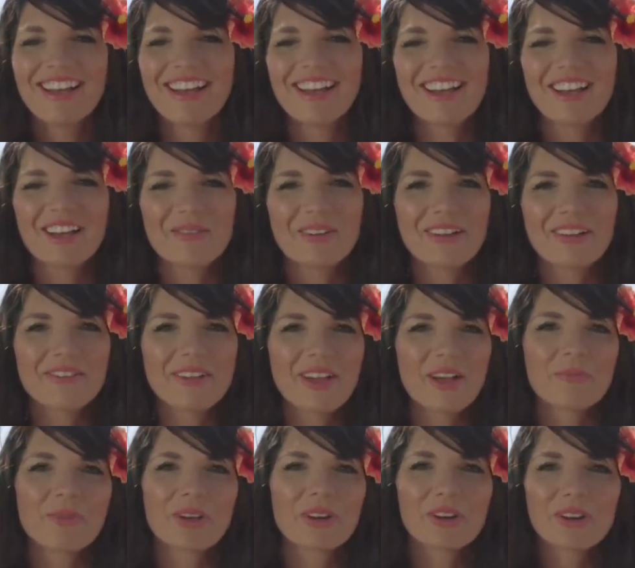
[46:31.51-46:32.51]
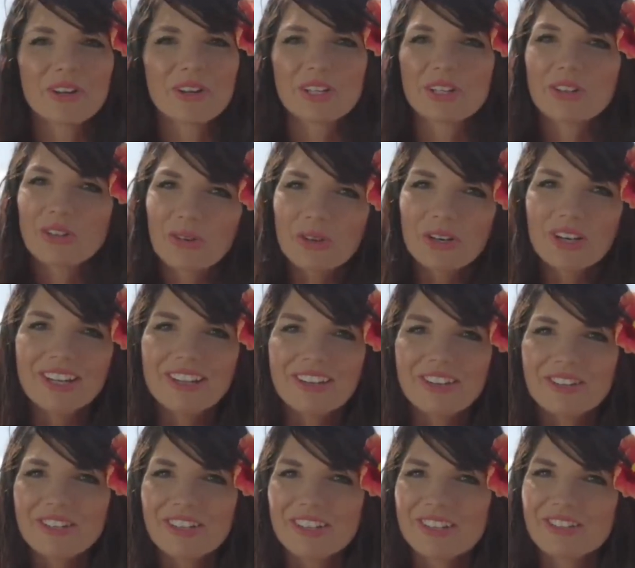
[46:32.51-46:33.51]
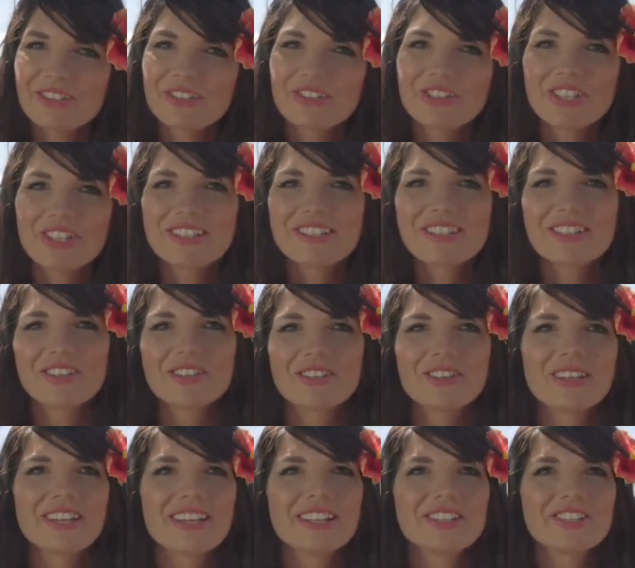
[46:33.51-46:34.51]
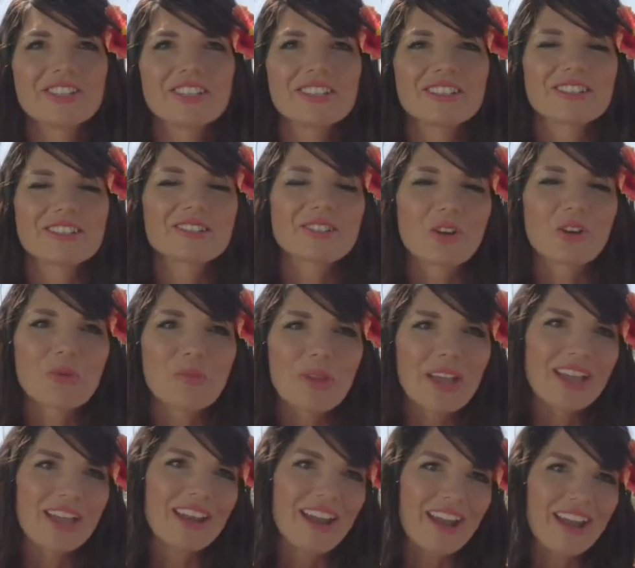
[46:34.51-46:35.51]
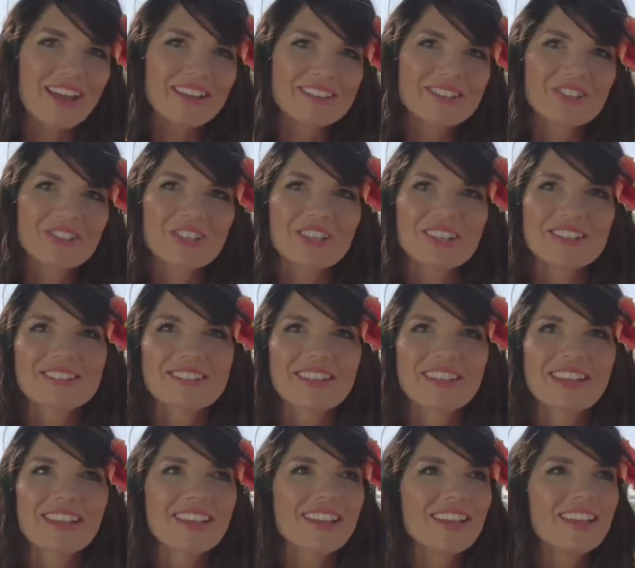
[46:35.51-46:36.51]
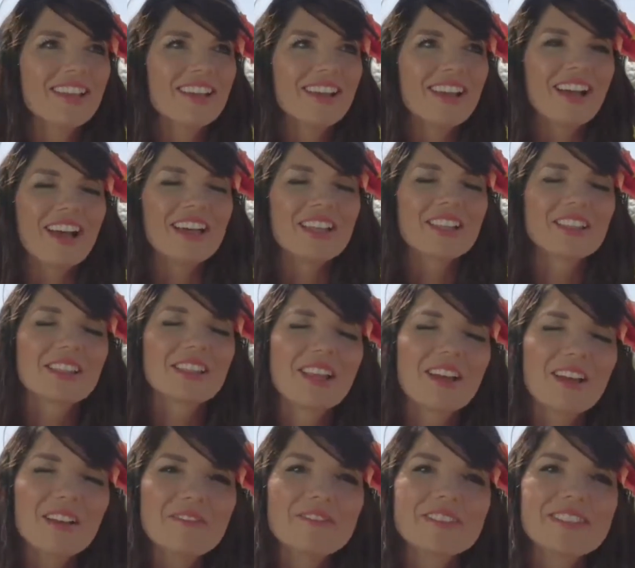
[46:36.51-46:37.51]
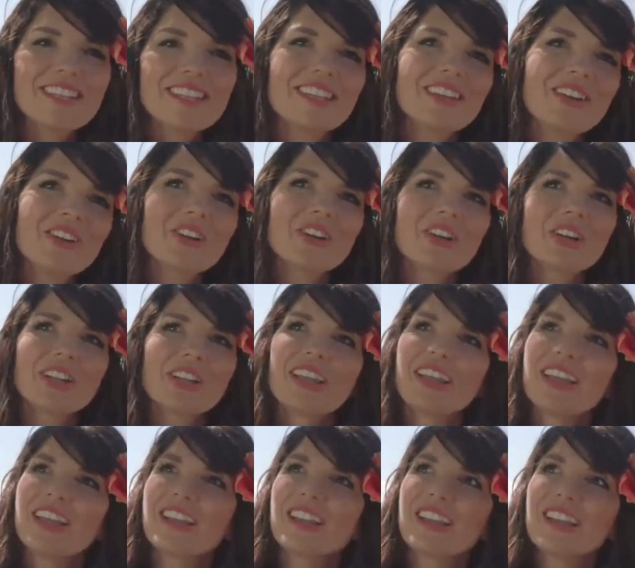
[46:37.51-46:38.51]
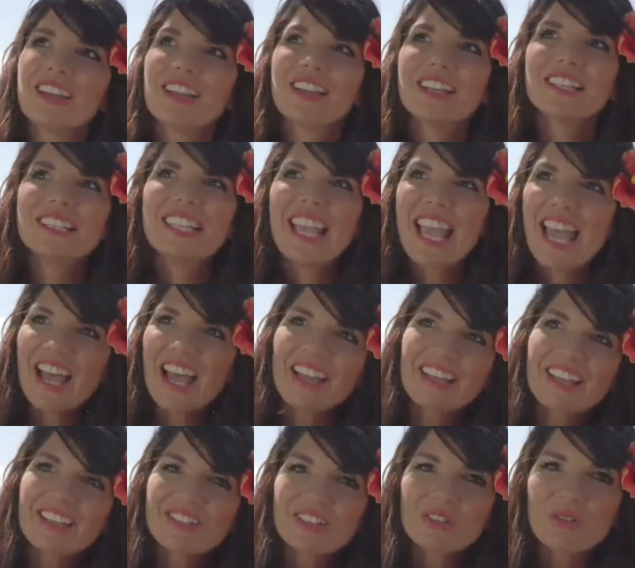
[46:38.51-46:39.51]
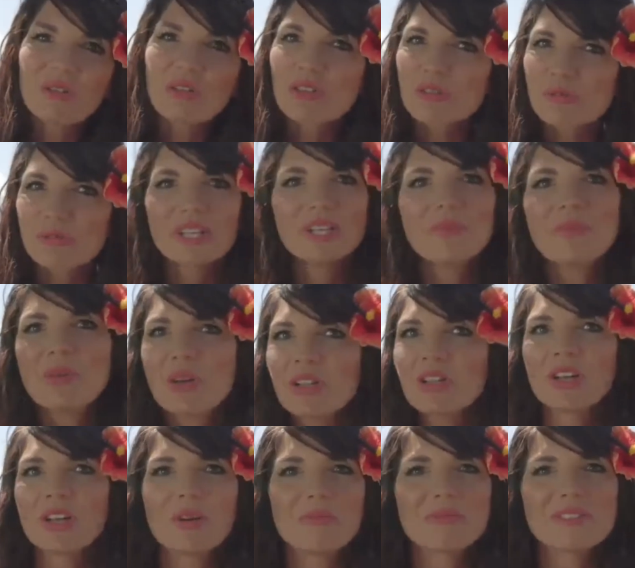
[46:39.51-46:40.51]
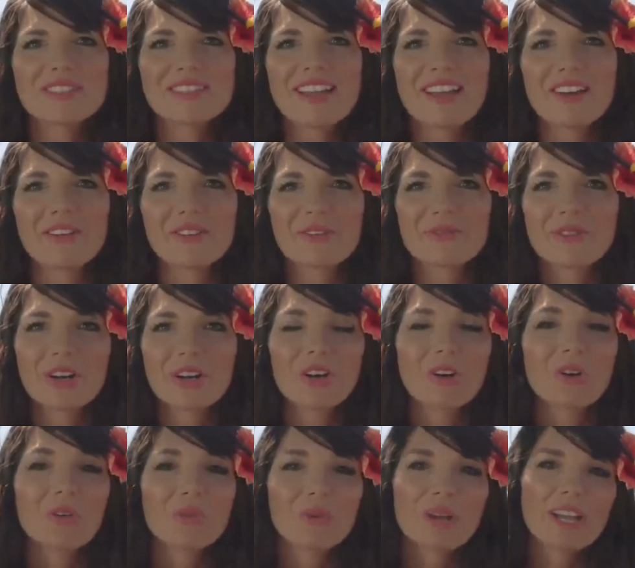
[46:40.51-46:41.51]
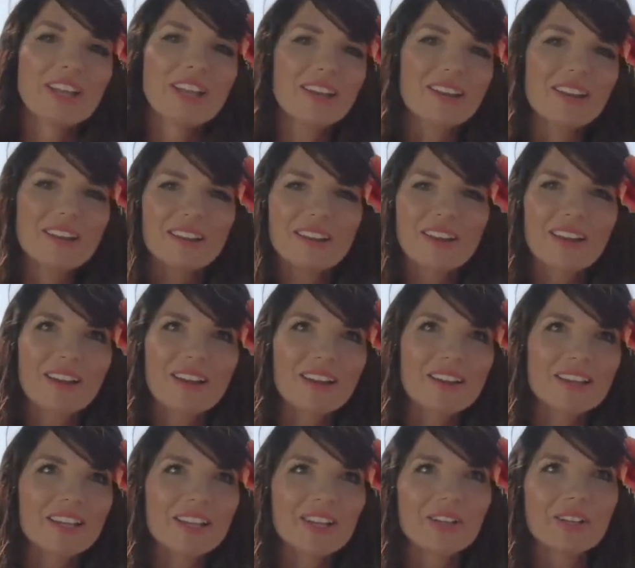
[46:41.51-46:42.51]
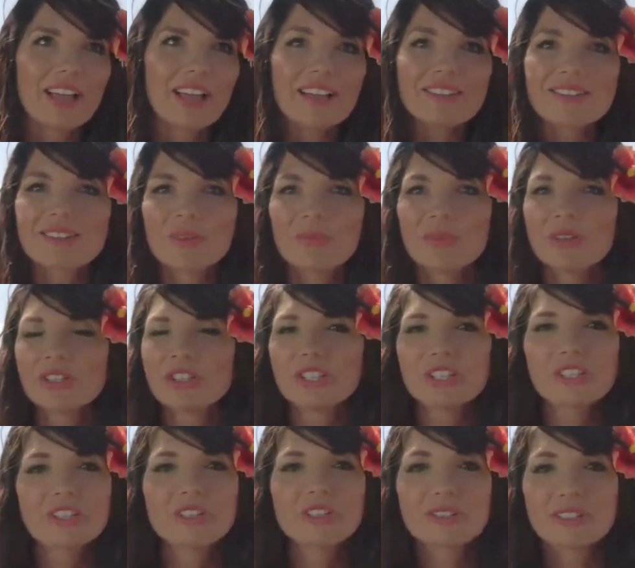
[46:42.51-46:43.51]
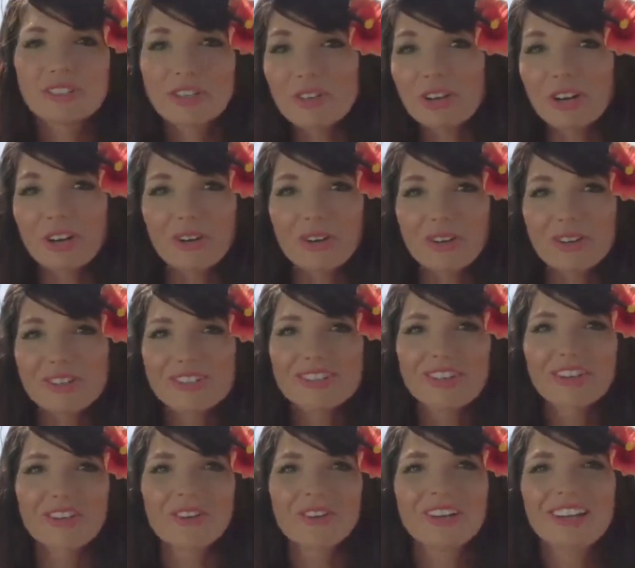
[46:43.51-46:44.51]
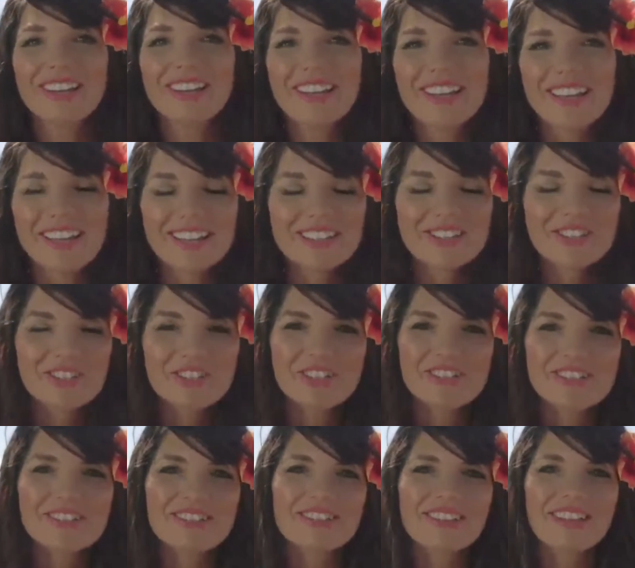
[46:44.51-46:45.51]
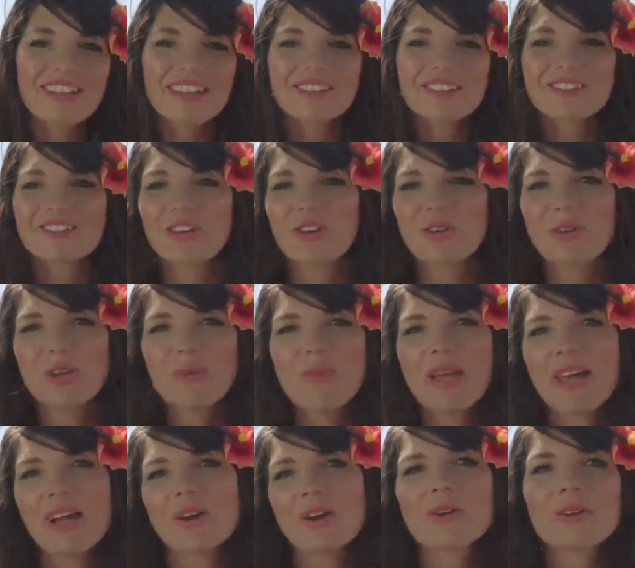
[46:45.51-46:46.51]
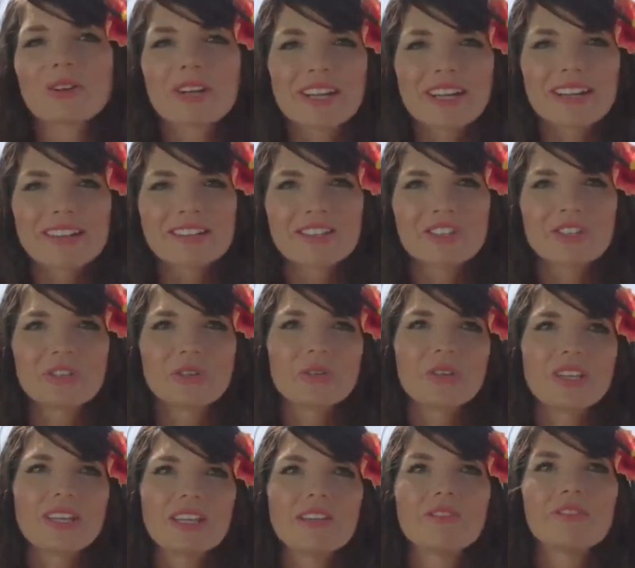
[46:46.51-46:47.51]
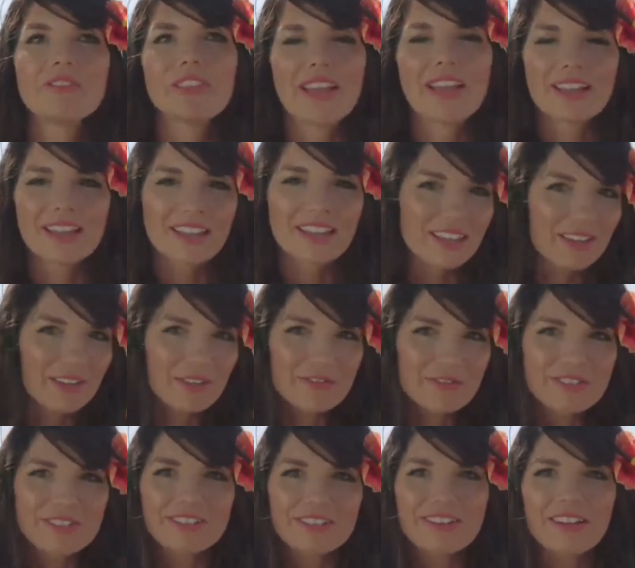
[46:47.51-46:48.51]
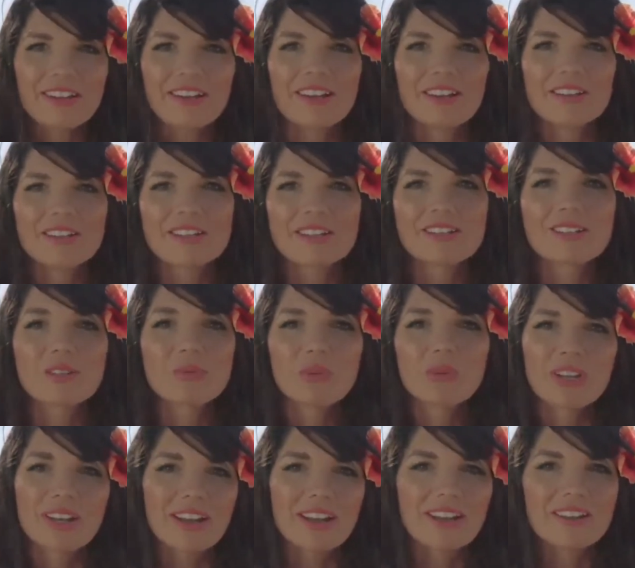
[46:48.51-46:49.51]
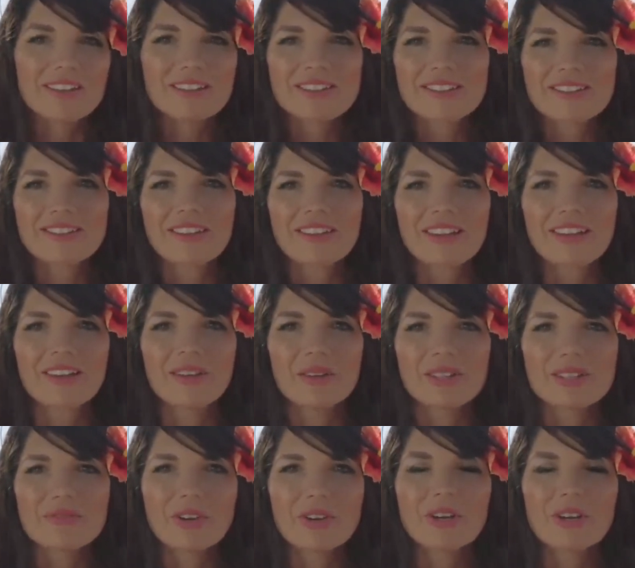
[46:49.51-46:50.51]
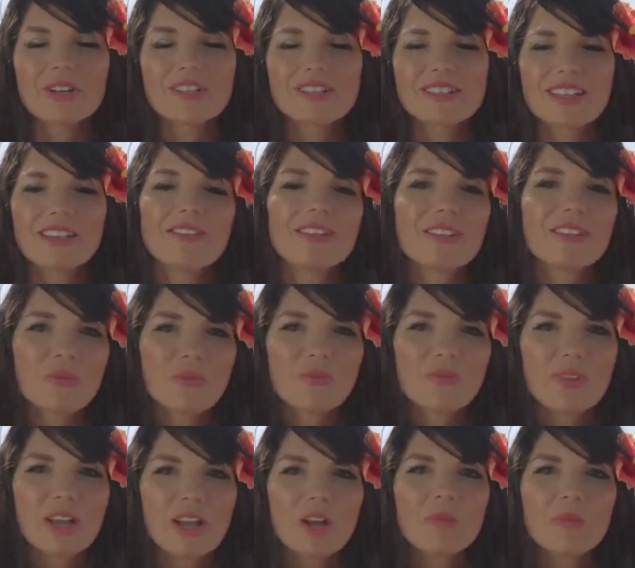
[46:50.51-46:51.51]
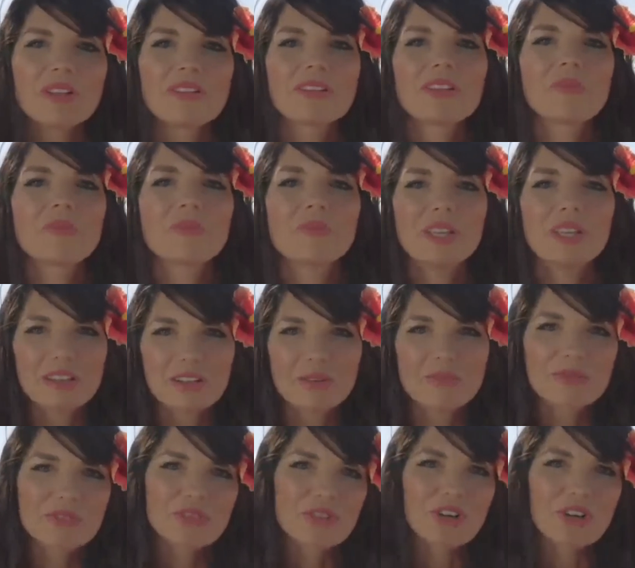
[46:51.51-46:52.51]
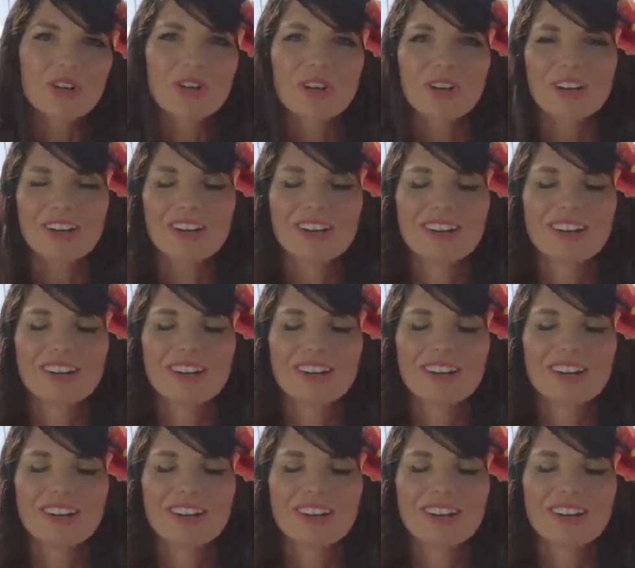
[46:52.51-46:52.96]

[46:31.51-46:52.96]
Um, I've got my girl Lauren who does jujitsu, and she is so badass. She is like, I love seeing her like, yeah, I can do three pull ups now in a row. When uh, you know, last summer she could do zero so it's just like so empowering to give that gift uh, to someone else uh, as far as giving them helping them become stronger